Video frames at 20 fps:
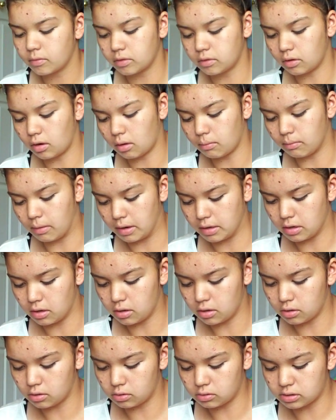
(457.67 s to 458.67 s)
on my
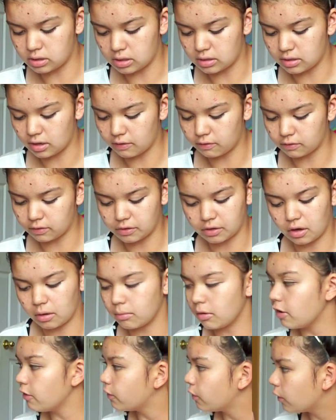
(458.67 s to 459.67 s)
nose, and definitely on
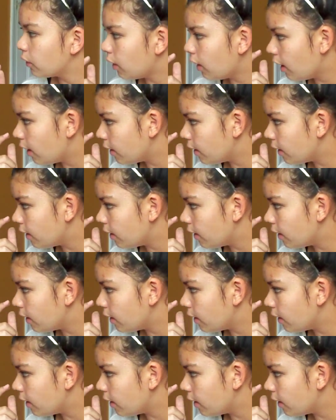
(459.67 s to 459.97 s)
my forehead.